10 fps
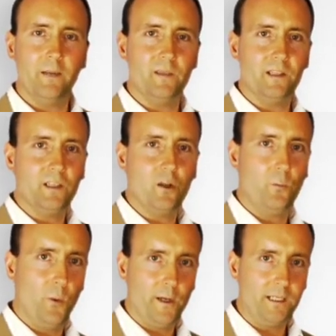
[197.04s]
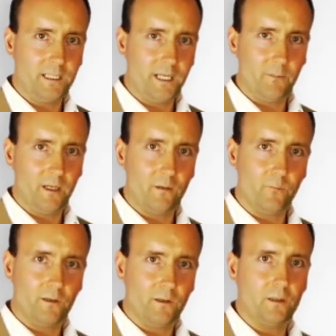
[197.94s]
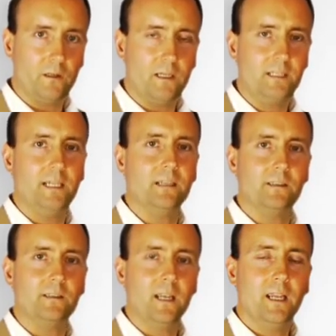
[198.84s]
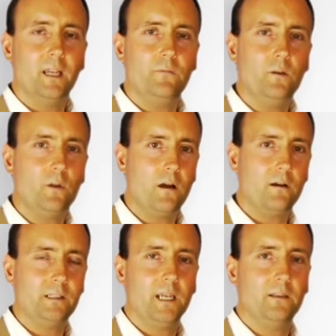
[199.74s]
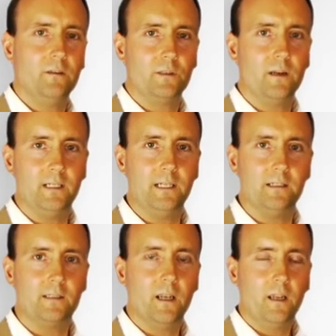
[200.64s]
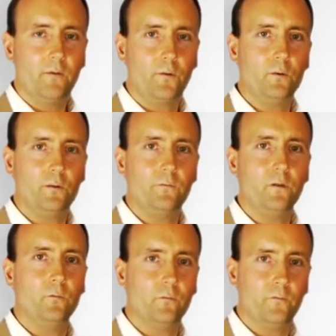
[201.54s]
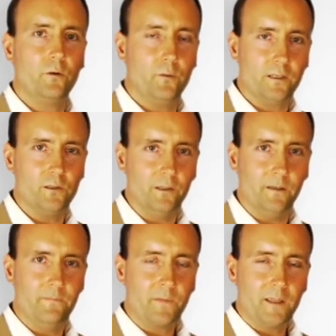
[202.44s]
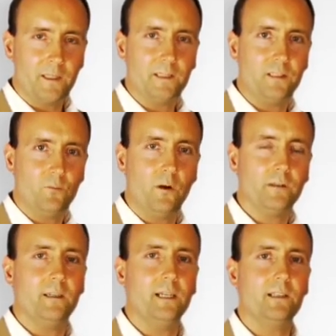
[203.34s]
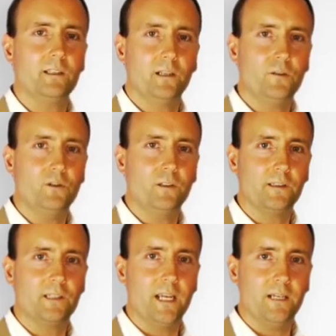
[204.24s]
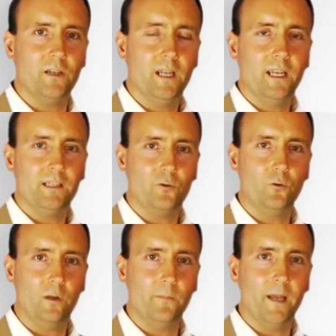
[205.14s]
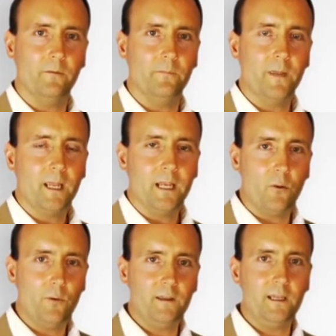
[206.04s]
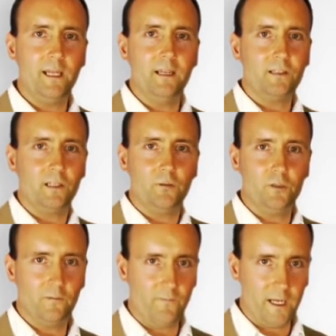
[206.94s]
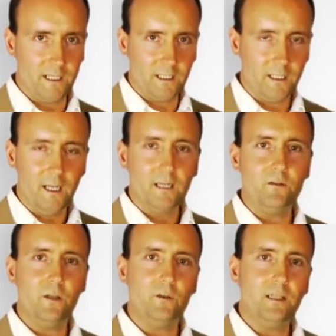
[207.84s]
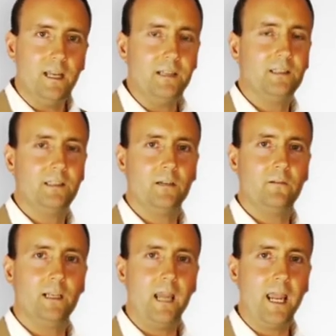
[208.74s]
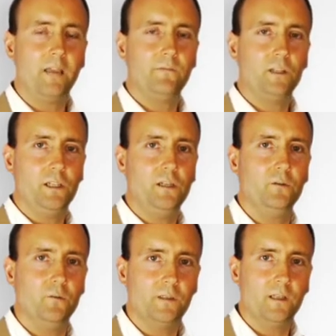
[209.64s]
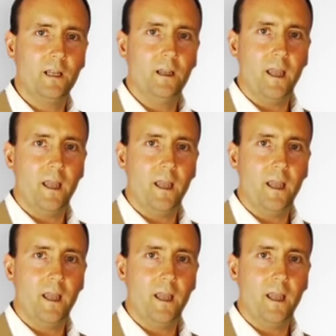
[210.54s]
There's no point in coming up with good ideas if you can't take those ideas through to fruition. This is what the solution stage is all about. Now, with the Solution Finder, you don't necessarily have to use